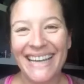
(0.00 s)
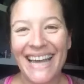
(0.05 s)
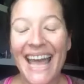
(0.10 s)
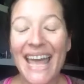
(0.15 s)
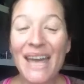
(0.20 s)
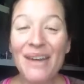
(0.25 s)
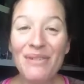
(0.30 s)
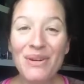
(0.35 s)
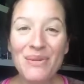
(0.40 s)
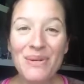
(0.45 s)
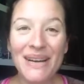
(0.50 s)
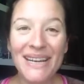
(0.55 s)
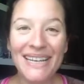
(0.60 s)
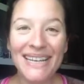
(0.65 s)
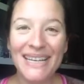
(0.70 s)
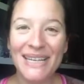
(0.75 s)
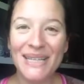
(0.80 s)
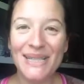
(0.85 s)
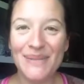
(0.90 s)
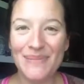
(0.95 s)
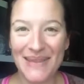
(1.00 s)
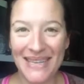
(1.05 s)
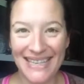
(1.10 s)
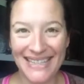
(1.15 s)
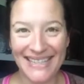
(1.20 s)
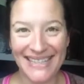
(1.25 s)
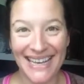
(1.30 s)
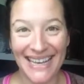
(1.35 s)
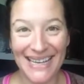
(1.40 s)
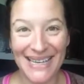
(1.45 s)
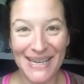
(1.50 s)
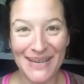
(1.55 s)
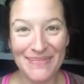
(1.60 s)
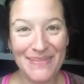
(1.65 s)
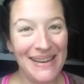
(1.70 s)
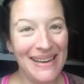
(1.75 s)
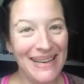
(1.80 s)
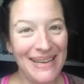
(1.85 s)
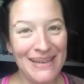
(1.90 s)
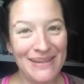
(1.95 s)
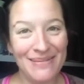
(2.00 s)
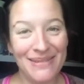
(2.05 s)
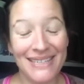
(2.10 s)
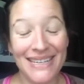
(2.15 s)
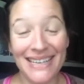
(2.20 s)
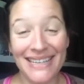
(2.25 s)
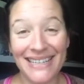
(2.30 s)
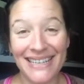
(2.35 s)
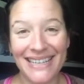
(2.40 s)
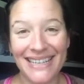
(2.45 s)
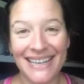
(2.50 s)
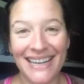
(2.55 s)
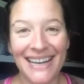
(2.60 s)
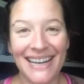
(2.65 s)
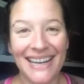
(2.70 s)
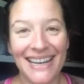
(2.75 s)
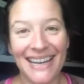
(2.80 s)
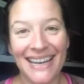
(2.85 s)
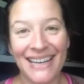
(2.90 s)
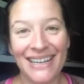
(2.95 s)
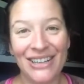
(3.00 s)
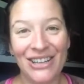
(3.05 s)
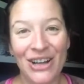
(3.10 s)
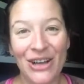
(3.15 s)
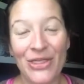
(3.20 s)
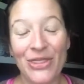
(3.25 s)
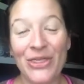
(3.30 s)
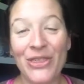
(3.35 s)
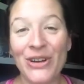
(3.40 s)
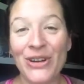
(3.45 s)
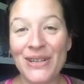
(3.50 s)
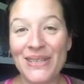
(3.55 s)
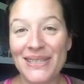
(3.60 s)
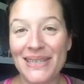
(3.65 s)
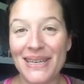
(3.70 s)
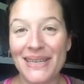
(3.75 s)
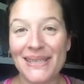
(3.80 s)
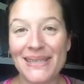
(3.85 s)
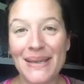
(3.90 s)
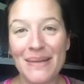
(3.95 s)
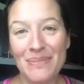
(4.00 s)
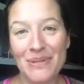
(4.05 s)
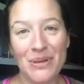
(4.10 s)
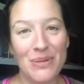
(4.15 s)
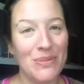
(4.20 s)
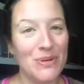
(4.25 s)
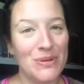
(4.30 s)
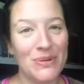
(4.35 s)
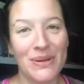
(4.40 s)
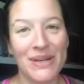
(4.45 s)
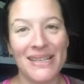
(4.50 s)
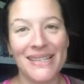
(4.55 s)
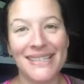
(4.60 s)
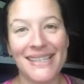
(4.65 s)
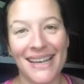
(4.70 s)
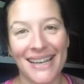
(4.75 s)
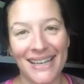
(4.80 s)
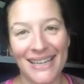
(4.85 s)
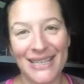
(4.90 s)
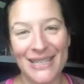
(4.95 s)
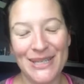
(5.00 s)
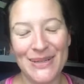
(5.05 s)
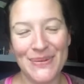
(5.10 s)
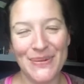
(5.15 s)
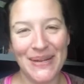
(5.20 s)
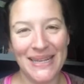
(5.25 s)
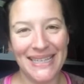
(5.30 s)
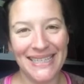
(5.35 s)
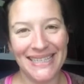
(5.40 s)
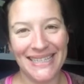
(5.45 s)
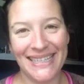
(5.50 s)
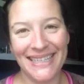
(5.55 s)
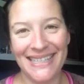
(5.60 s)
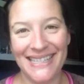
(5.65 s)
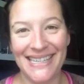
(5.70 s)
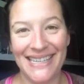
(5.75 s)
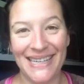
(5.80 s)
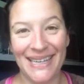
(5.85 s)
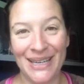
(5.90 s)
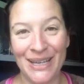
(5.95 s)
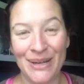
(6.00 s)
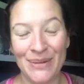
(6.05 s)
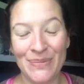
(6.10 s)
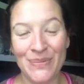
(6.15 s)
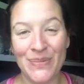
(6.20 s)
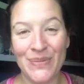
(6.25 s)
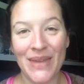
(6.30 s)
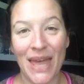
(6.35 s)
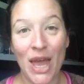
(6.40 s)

Hey everyone, it's me, psychic medium Jessica Nightingale on Thursday, September 22nd, 2016.